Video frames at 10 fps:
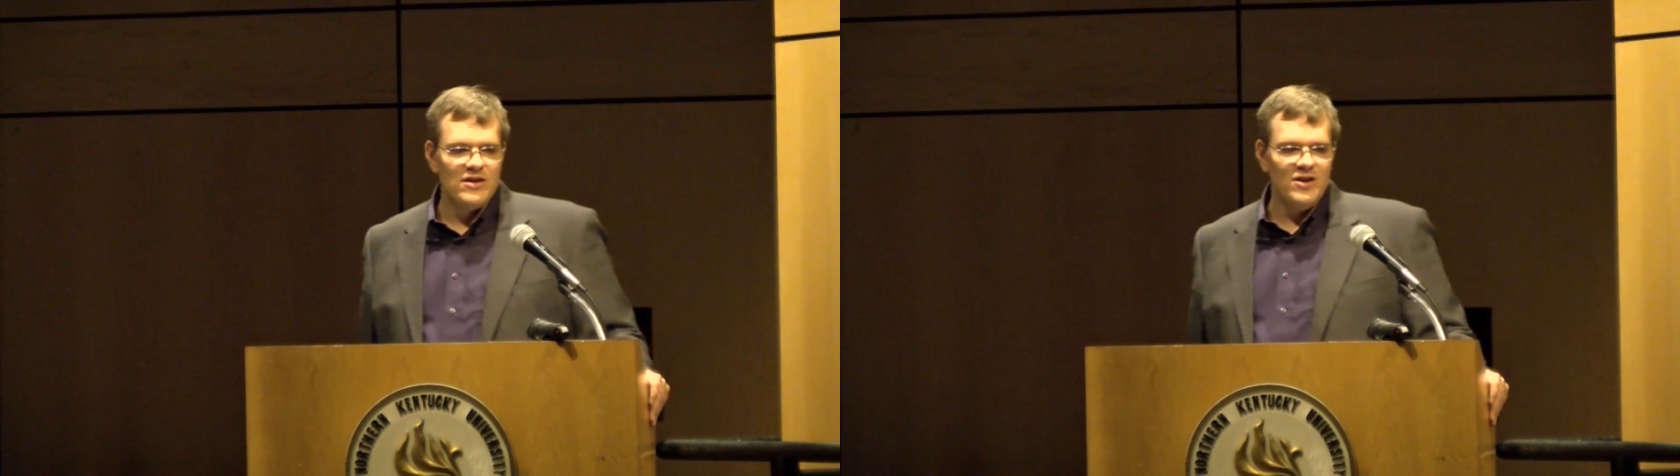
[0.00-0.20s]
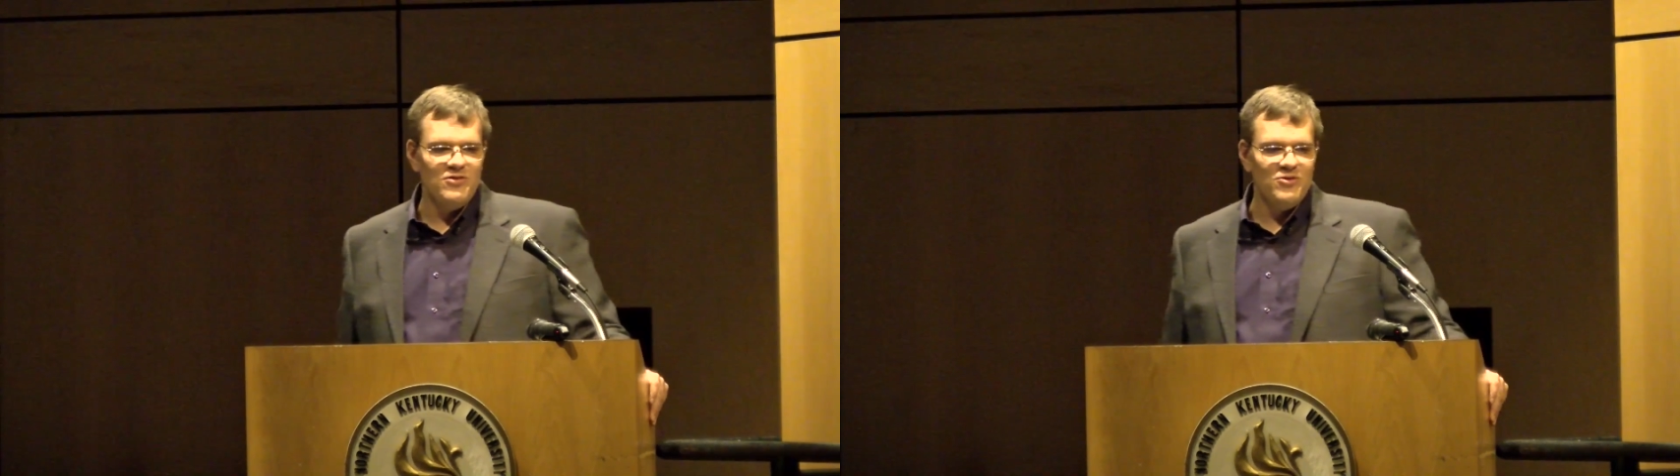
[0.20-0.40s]

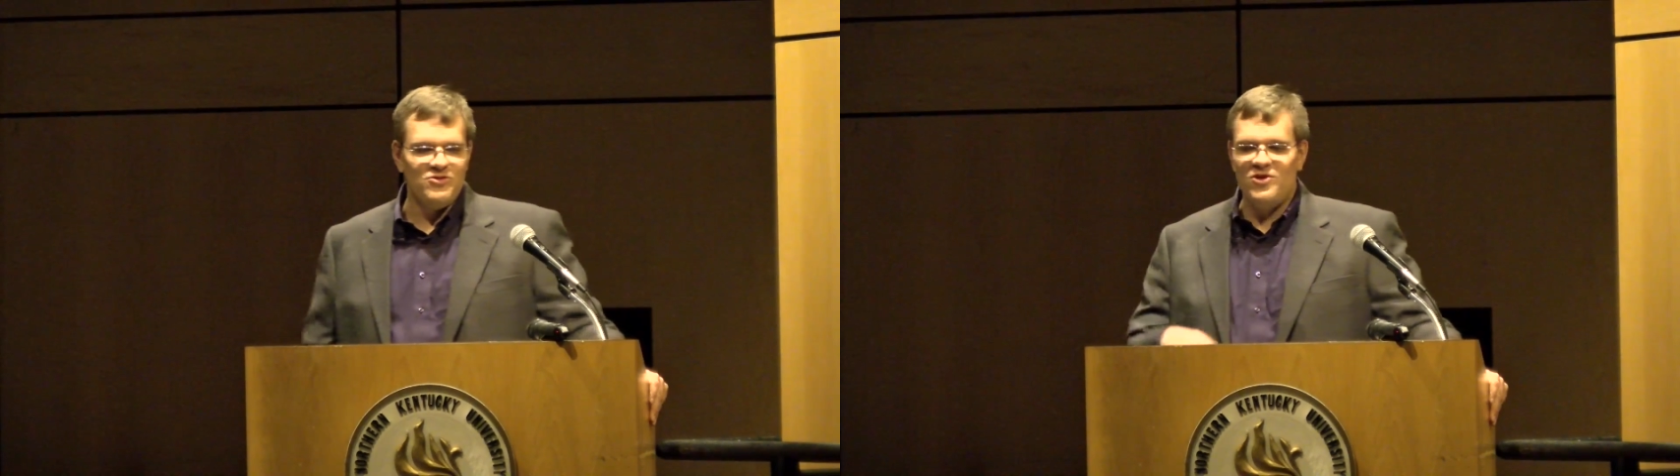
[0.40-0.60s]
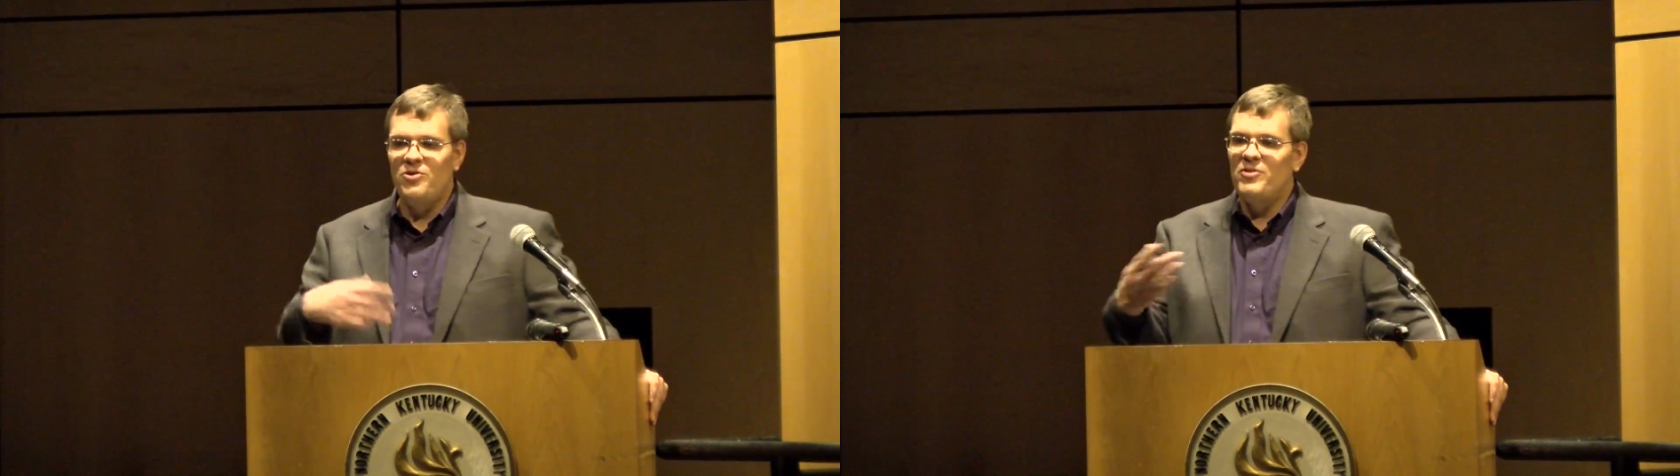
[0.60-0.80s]
because they're
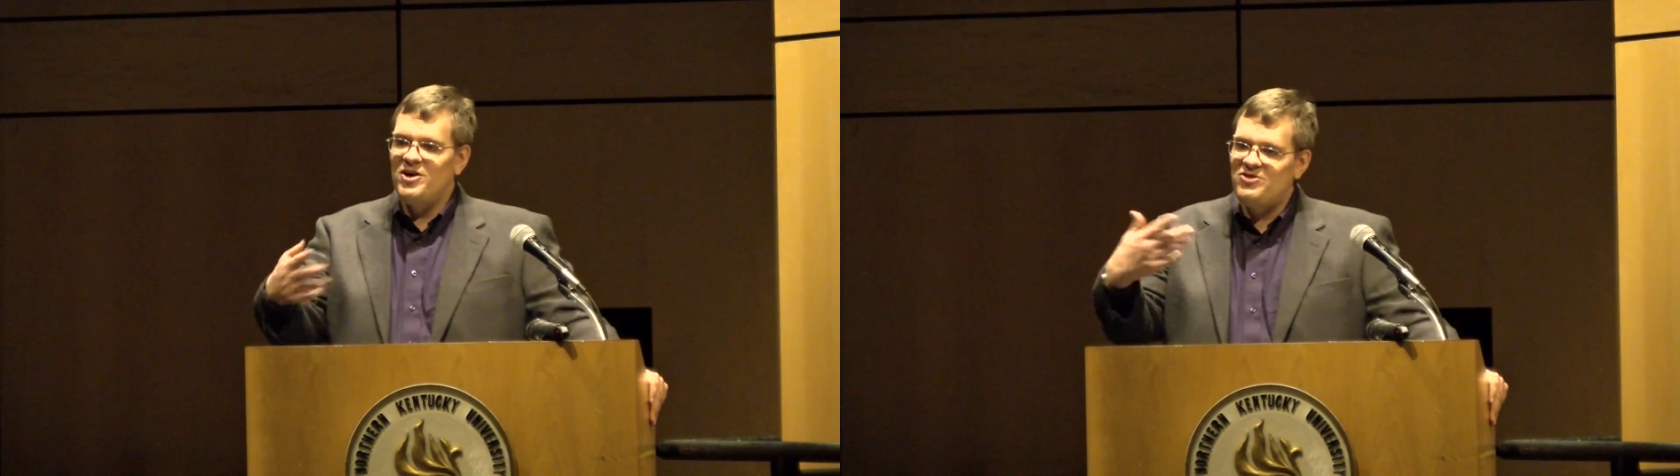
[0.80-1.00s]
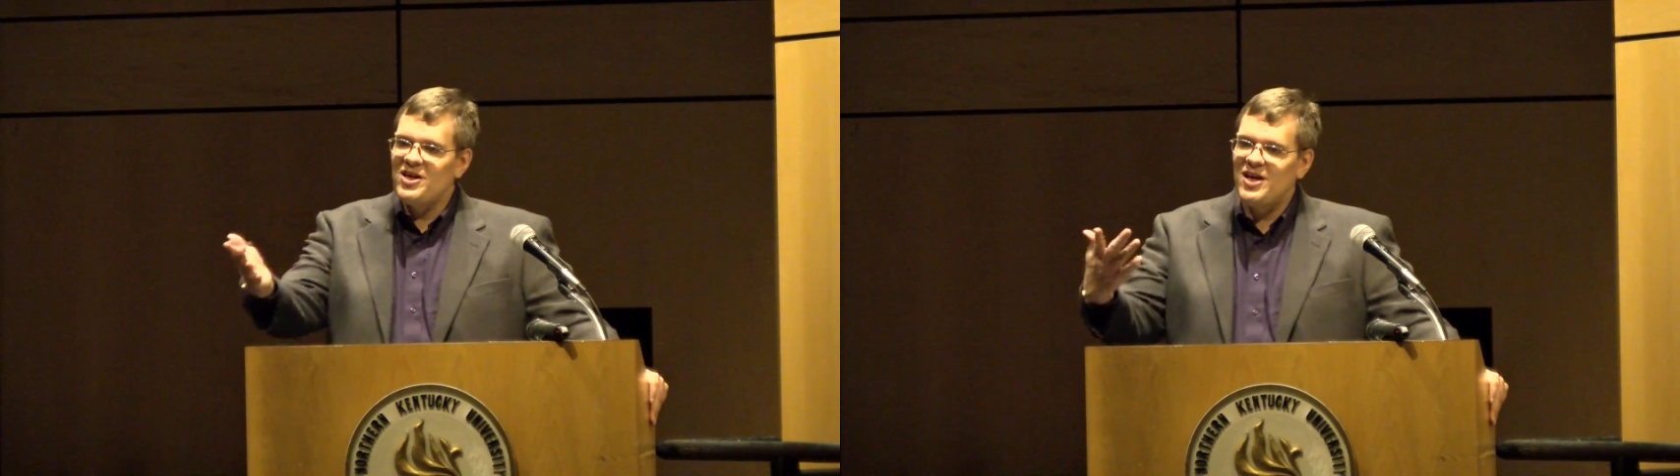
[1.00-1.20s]
so
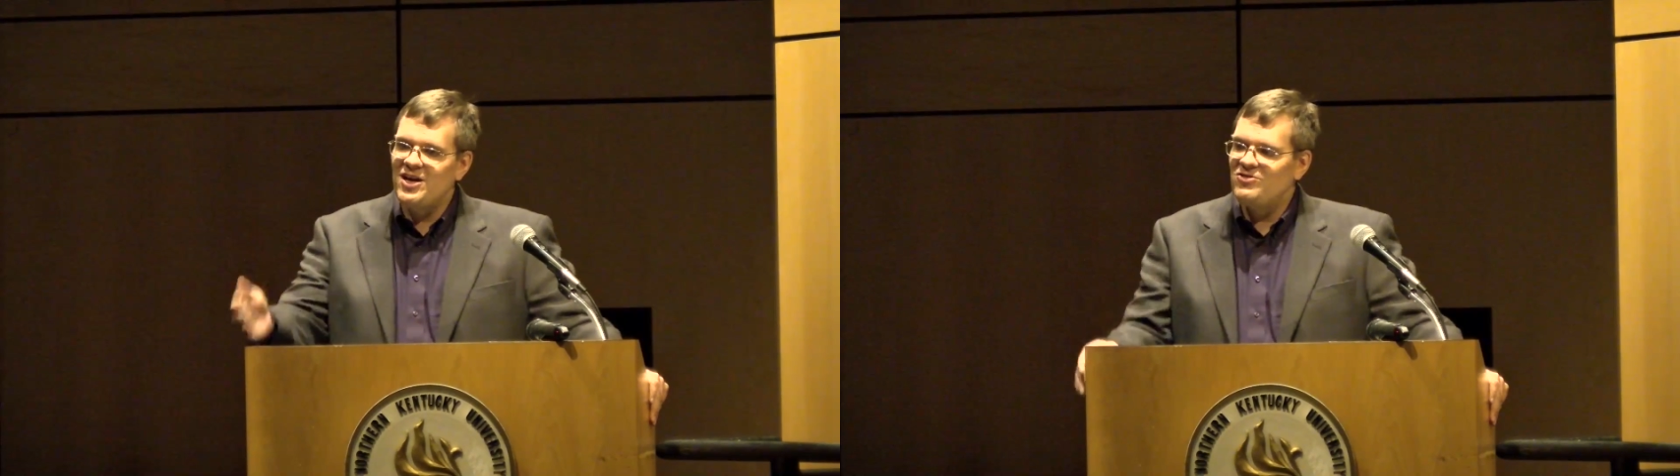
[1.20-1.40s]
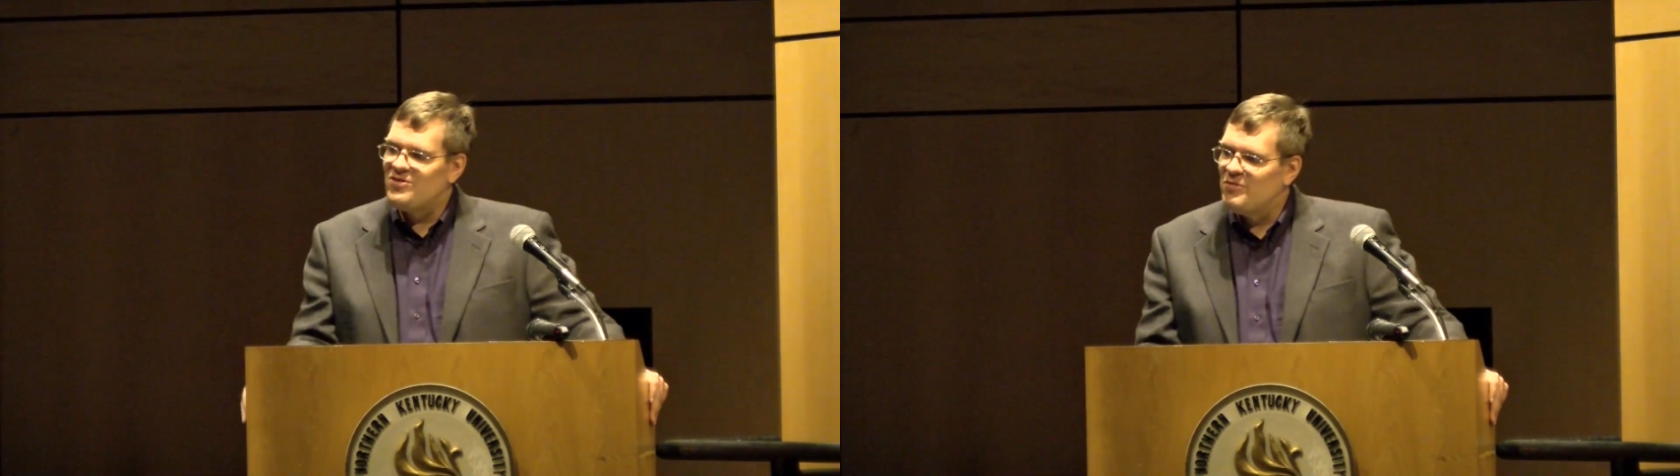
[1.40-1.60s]
much
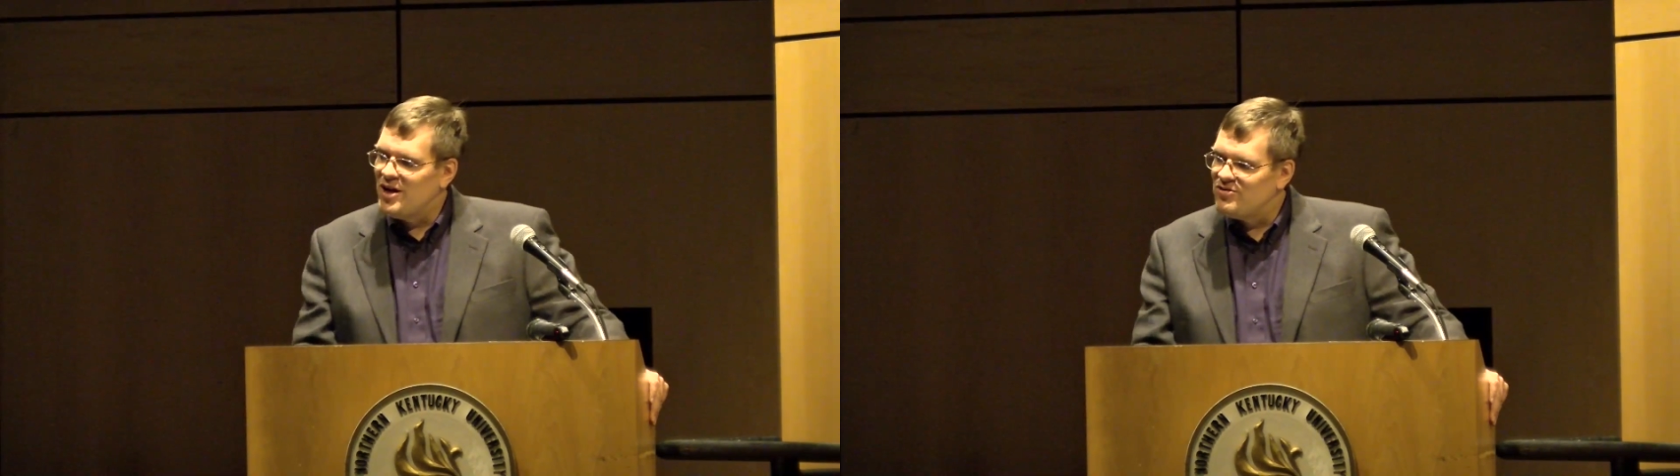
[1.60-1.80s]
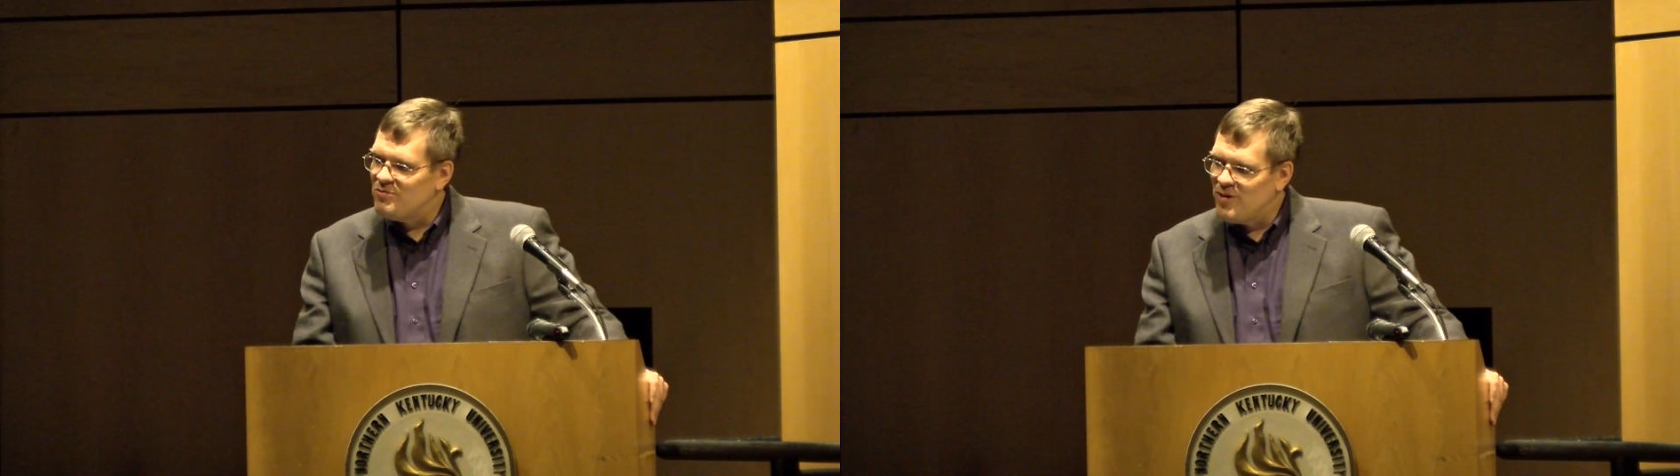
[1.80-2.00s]
against
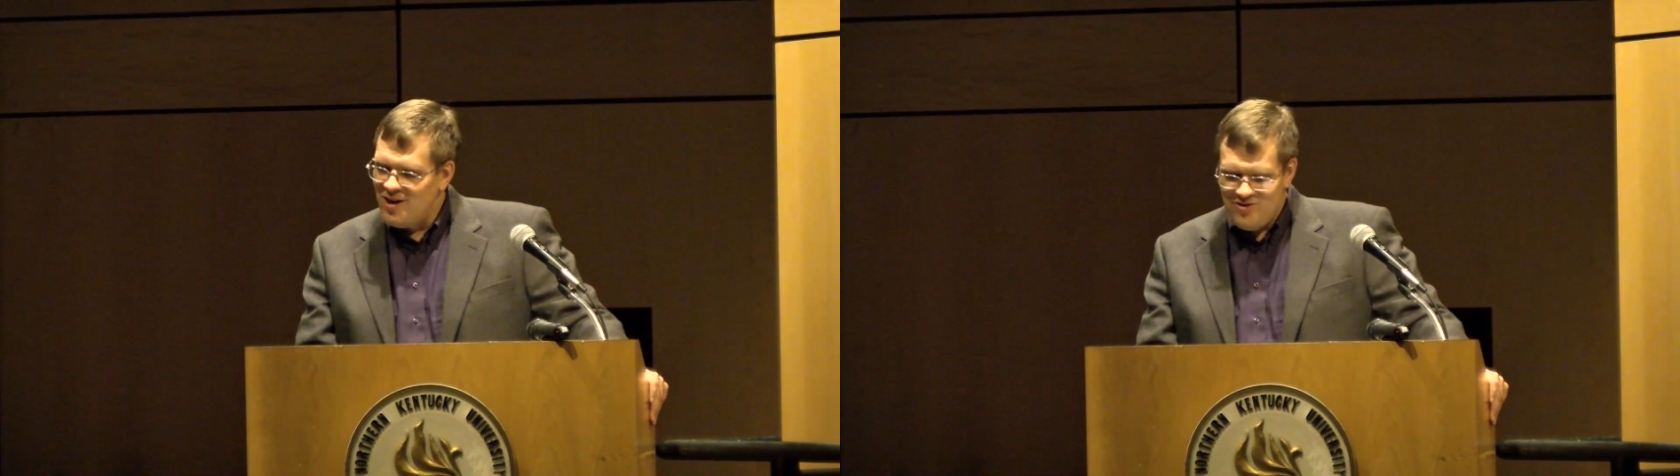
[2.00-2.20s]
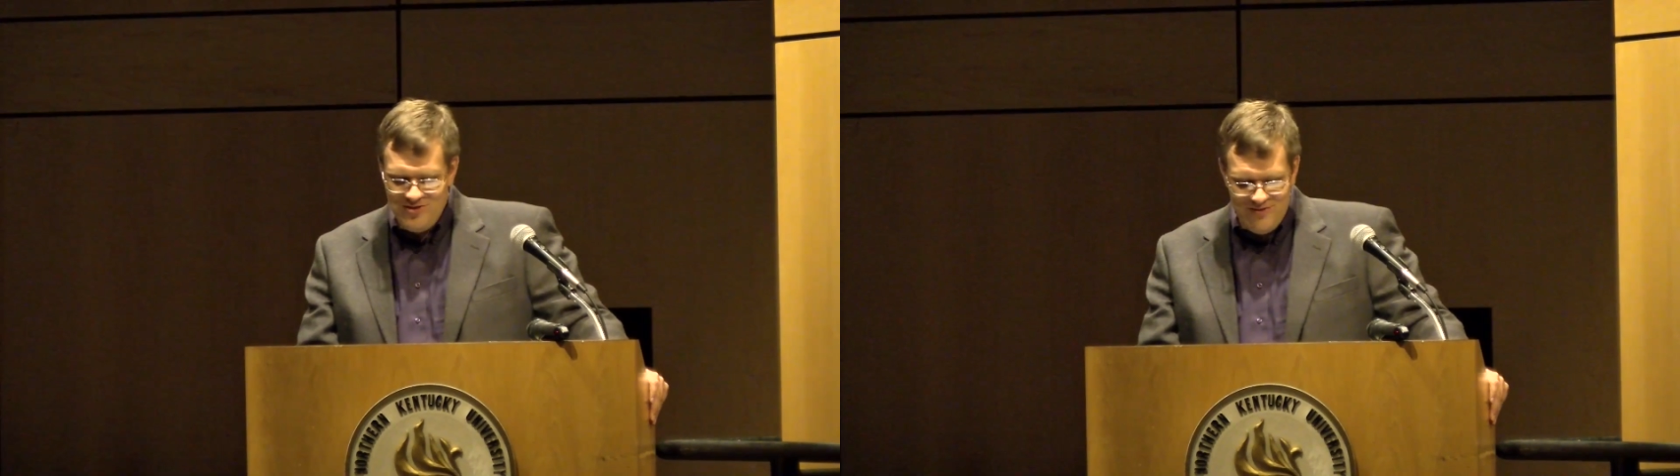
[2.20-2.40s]

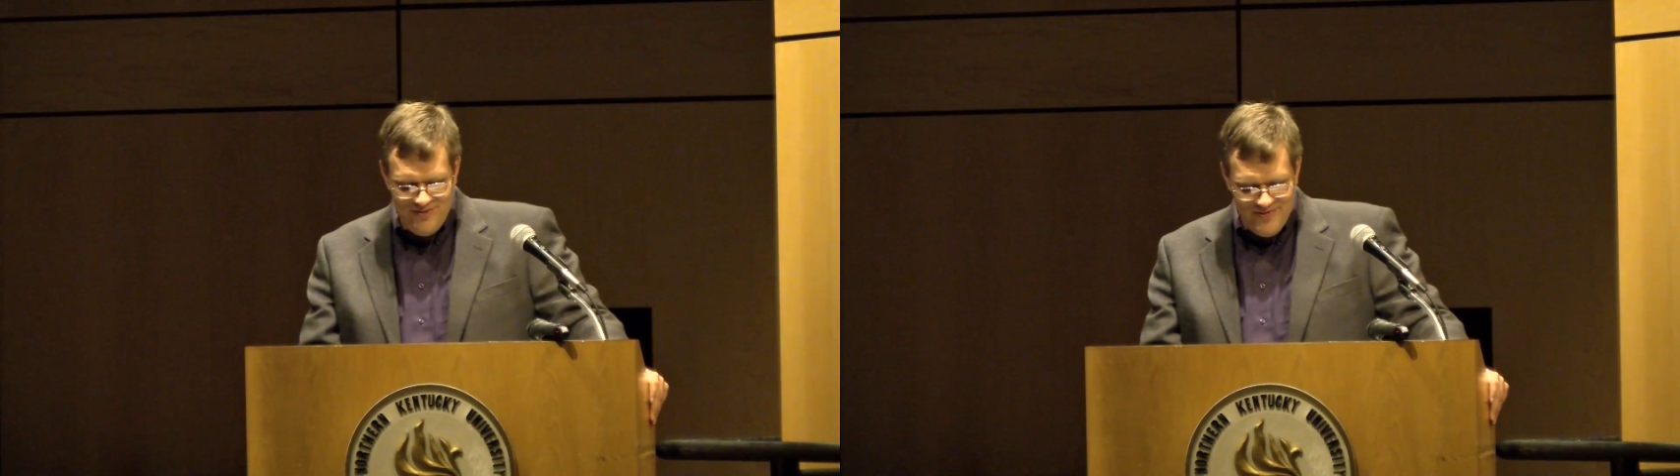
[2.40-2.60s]
emancipation.